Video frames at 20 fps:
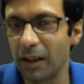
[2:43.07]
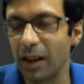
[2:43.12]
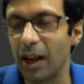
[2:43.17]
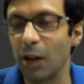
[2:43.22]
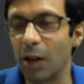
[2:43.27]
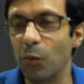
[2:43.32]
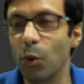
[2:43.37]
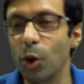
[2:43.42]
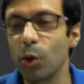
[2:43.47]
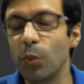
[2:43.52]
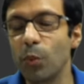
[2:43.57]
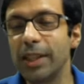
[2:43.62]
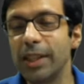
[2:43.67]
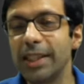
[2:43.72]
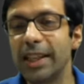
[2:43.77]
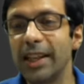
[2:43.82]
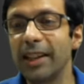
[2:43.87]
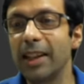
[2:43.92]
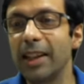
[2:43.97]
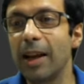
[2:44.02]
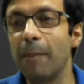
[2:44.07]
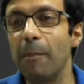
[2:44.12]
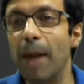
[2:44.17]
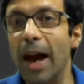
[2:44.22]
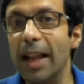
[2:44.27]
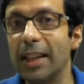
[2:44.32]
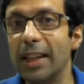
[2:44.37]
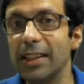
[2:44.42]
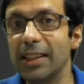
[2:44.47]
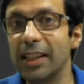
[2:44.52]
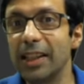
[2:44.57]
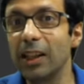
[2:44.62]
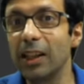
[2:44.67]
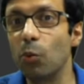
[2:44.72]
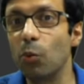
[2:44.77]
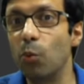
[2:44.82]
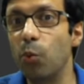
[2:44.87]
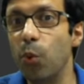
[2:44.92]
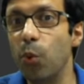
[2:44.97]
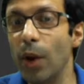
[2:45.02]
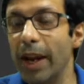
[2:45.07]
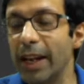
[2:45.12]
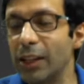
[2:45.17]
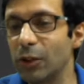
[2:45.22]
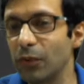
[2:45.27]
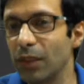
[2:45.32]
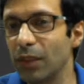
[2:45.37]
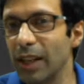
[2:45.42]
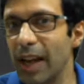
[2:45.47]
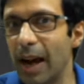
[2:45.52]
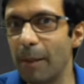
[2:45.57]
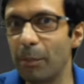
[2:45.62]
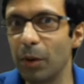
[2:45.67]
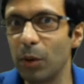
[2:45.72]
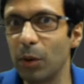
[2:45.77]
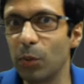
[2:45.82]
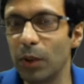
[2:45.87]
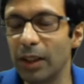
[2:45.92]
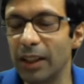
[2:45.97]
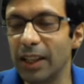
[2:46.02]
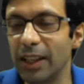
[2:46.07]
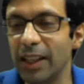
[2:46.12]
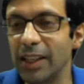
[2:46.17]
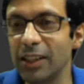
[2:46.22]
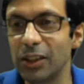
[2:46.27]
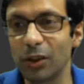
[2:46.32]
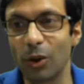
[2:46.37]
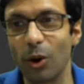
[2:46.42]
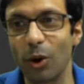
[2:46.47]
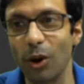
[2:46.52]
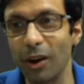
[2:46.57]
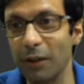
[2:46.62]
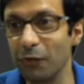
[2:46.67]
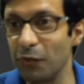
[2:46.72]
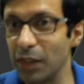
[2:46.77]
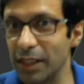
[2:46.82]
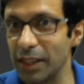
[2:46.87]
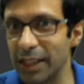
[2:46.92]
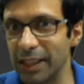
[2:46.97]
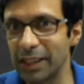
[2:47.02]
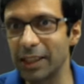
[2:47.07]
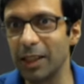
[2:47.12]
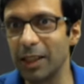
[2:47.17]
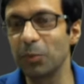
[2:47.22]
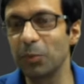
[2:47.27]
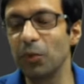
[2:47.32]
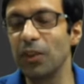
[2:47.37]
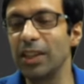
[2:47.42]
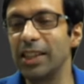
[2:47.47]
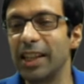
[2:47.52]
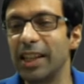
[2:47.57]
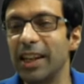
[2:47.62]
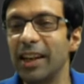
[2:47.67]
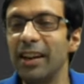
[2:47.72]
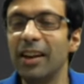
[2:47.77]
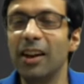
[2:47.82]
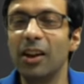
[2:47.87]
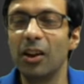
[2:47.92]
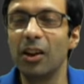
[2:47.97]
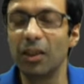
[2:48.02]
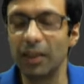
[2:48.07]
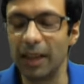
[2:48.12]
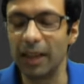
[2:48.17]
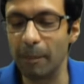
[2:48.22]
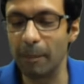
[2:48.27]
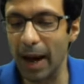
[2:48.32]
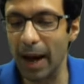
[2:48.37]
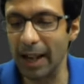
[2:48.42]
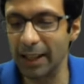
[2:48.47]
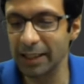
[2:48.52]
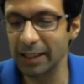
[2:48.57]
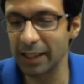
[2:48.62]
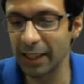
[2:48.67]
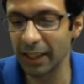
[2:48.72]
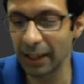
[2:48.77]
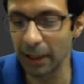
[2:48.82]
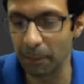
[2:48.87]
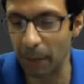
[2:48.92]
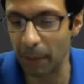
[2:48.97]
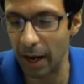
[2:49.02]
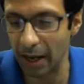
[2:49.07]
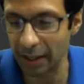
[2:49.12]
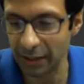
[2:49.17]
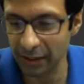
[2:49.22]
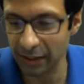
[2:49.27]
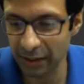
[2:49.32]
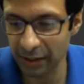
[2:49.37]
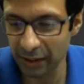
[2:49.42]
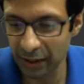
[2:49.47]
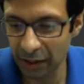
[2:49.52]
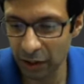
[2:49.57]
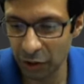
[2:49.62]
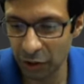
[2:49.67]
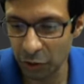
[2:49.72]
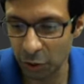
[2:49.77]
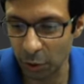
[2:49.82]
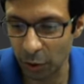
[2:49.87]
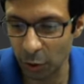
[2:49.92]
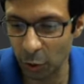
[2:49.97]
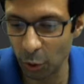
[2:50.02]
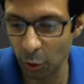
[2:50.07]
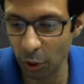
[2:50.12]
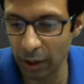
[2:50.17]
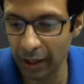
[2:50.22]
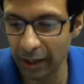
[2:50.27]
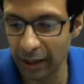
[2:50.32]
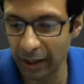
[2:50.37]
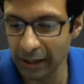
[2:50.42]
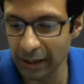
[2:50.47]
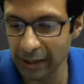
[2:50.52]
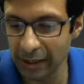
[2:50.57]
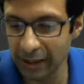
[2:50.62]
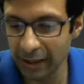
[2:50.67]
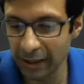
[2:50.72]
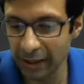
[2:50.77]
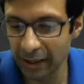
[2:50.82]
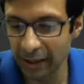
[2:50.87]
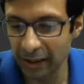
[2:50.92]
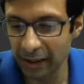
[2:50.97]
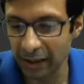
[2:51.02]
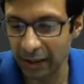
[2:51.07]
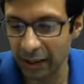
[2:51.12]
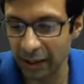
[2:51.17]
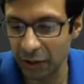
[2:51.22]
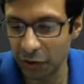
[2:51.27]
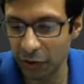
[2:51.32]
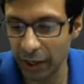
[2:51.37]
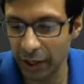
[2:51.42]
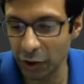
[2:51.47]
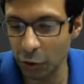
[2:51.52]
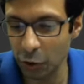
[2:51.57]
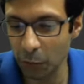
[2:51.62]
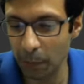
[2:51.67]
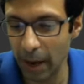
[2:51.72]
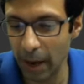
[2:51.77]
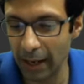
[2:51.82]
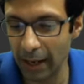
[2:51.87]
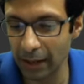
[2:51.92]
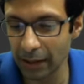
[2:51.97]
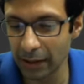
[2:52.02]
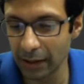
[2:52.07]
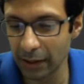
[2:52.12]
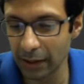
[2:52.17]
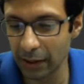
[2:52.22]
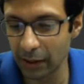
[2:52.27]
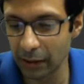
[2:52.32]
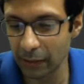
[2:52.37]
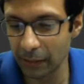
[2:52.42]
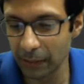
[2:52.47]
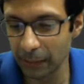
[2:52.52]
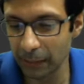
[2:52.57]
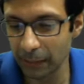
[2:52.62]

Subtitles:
And what do we say? They're balancing the weight of the apple with these, or in physics terms, we say they're balancing the mass. So the goal here is they're trying to balance the